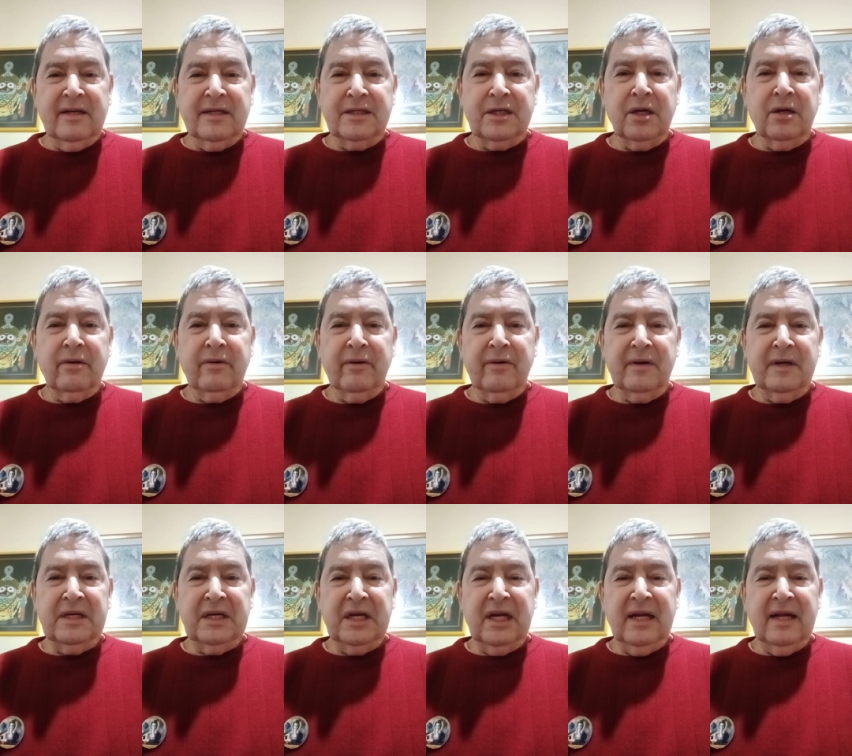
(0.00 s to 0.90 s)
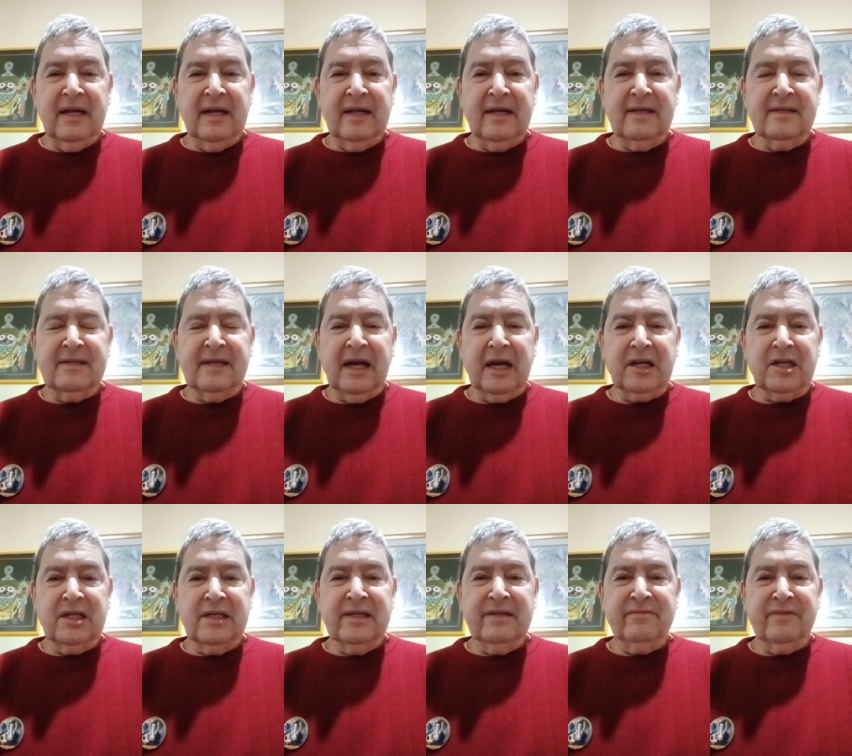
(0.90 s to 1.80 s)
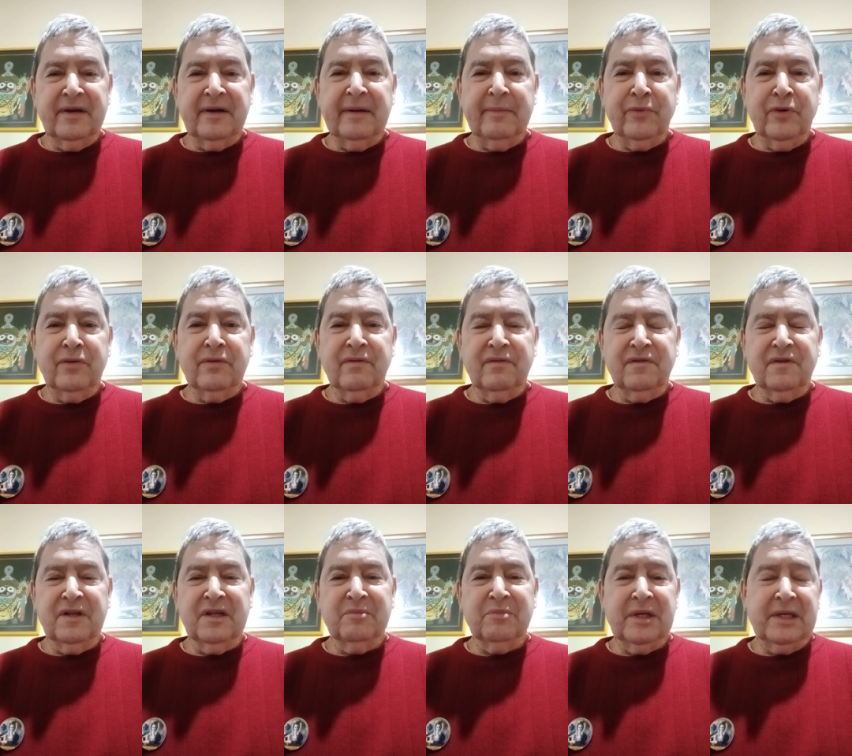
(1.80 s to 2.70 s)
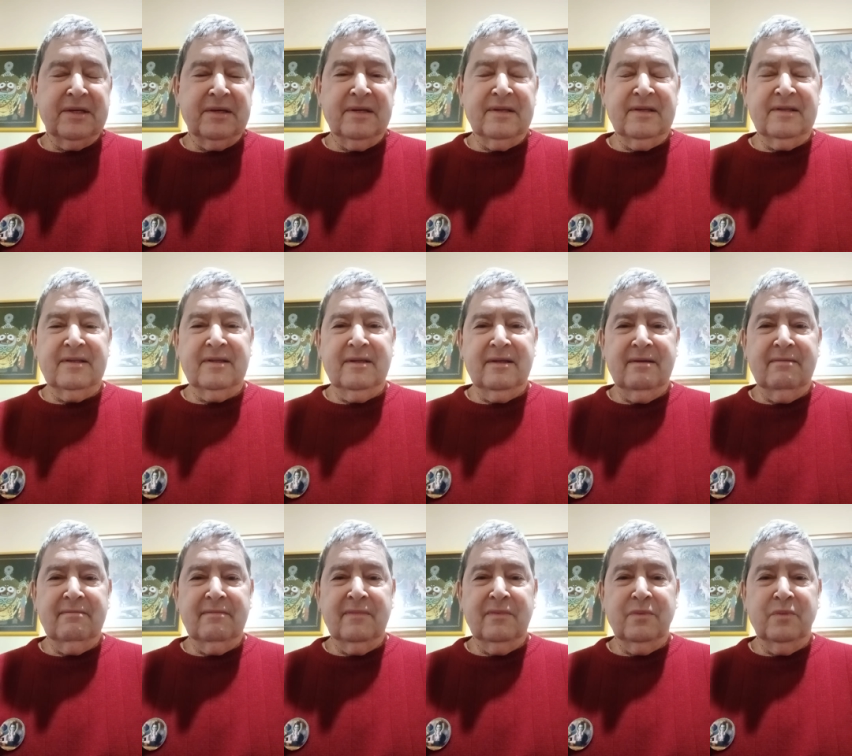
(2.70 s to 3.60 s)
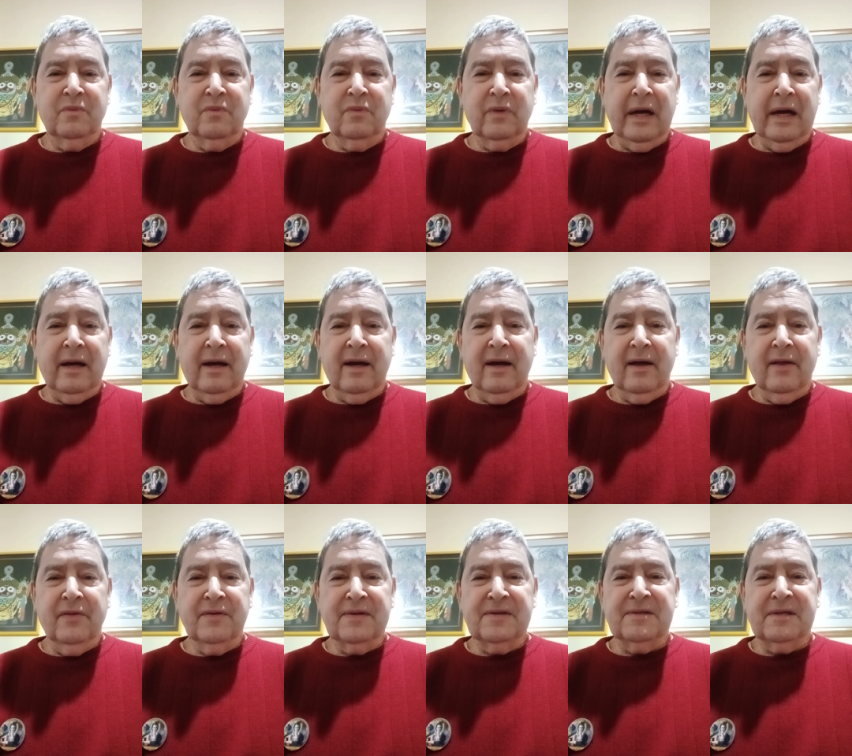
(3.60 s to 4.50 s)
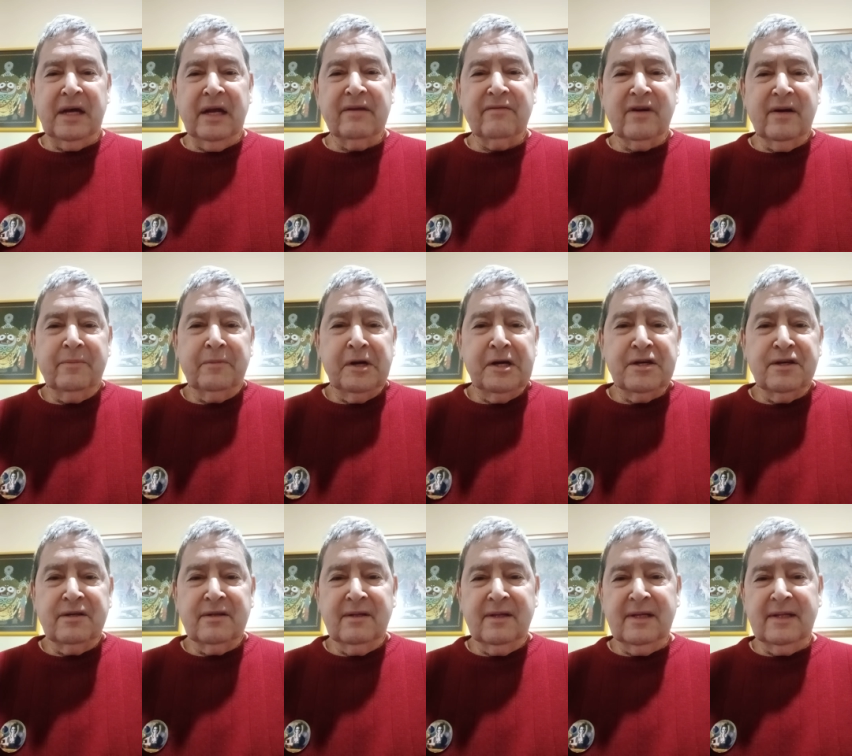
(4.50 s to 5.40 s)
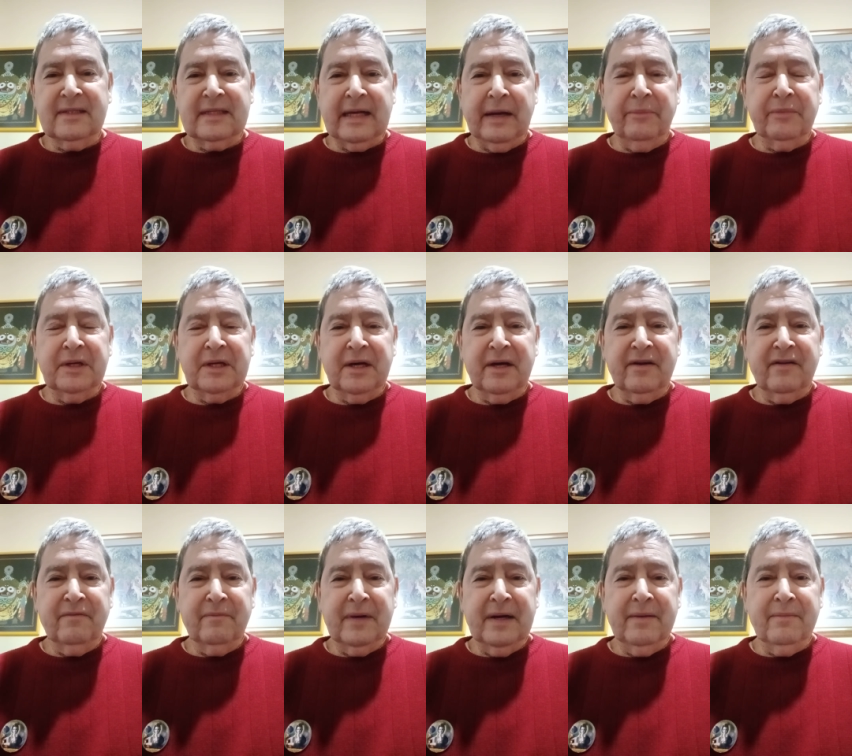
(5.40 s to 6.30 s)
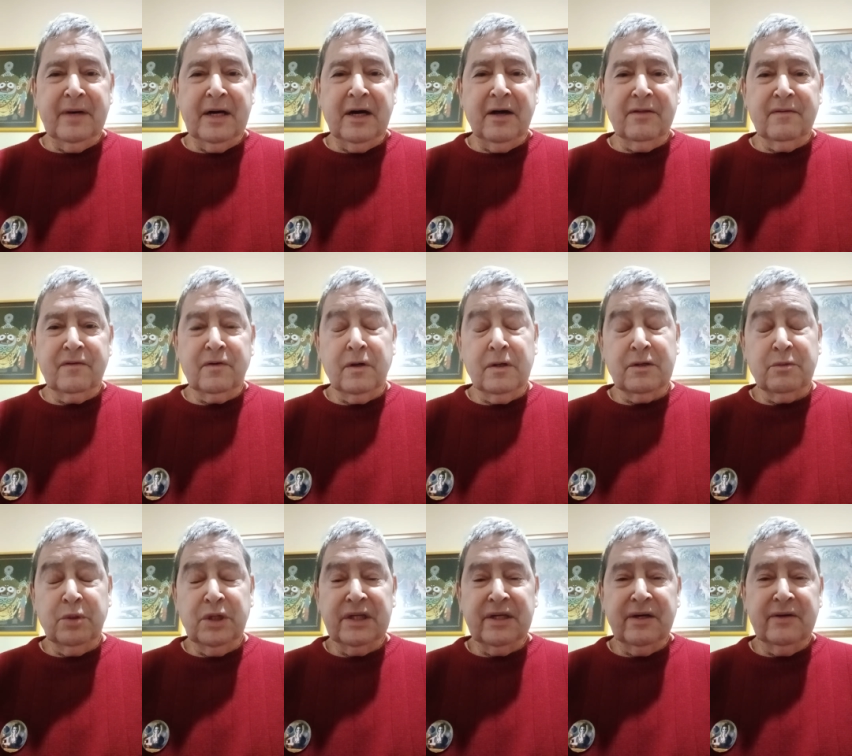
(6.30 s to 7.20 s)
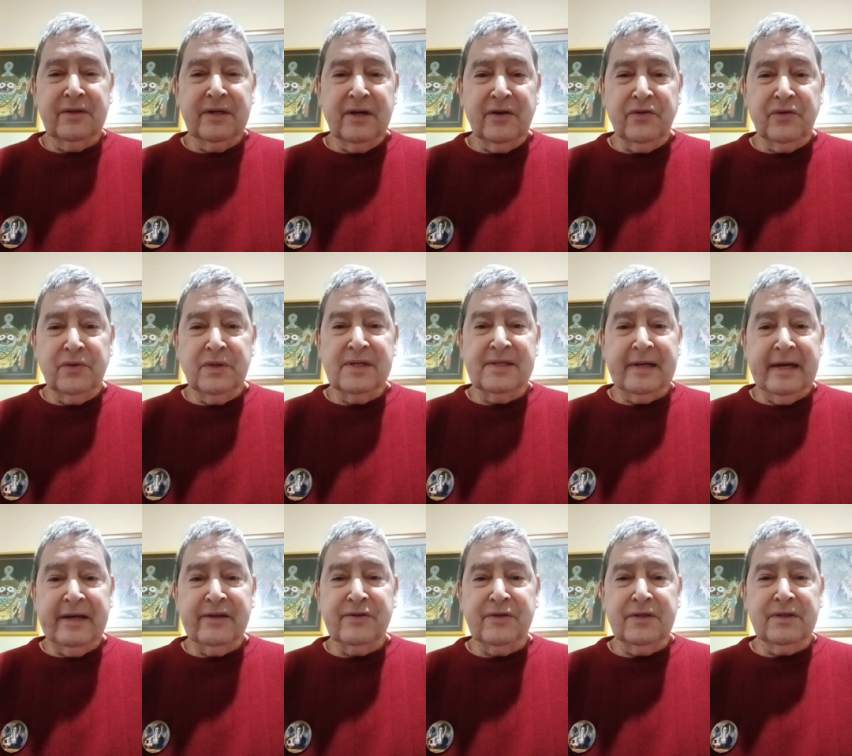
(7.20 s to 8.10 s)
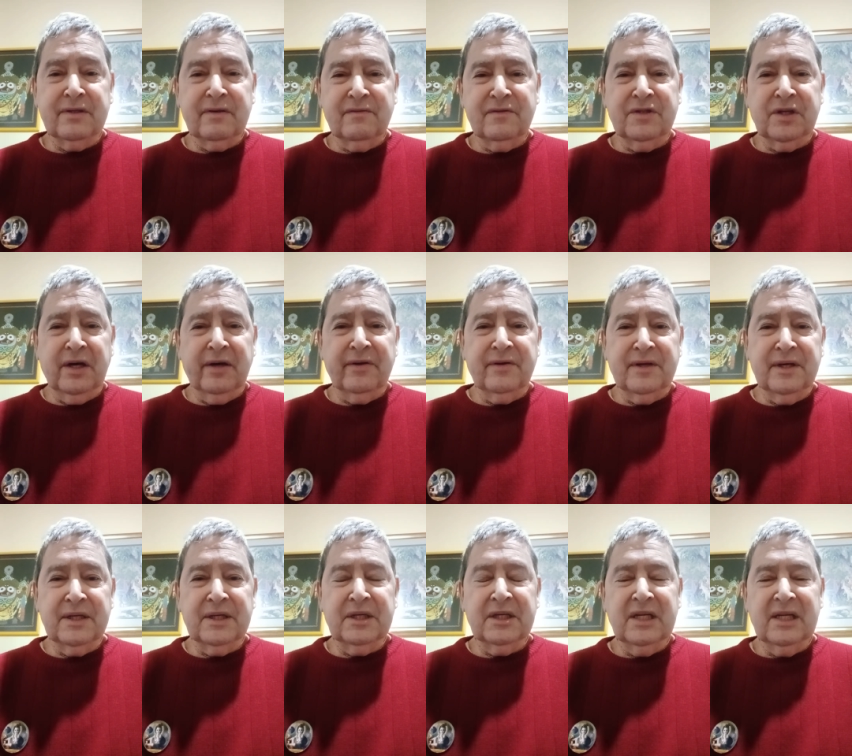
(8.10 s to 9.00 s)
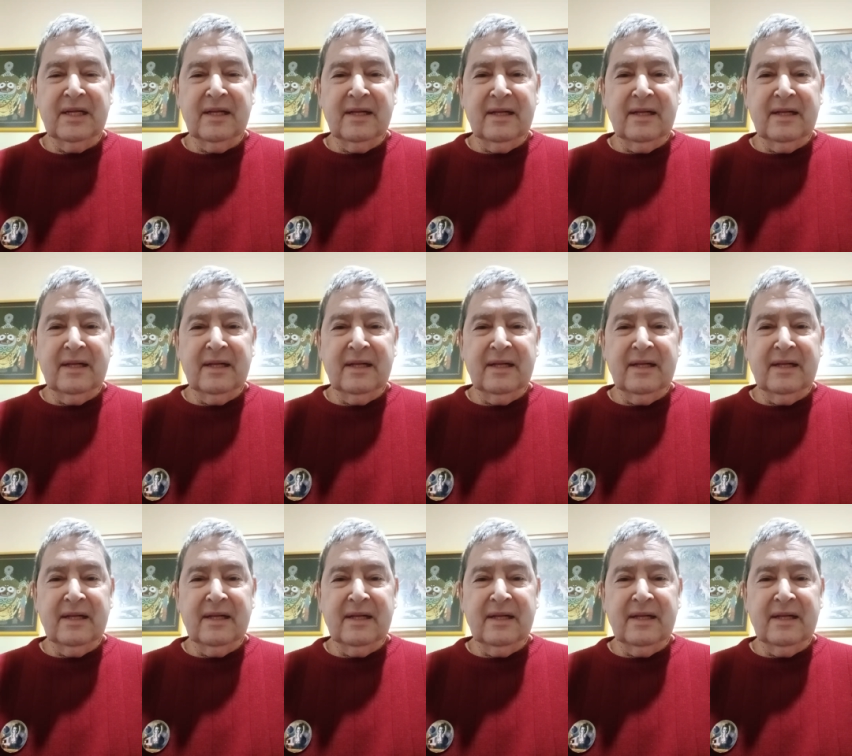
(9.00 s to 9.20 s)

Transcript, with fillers: So it's actually very beautiful because uh, this sound vibration that's coming out of my mouth, of course, we know there are three stages of chanting.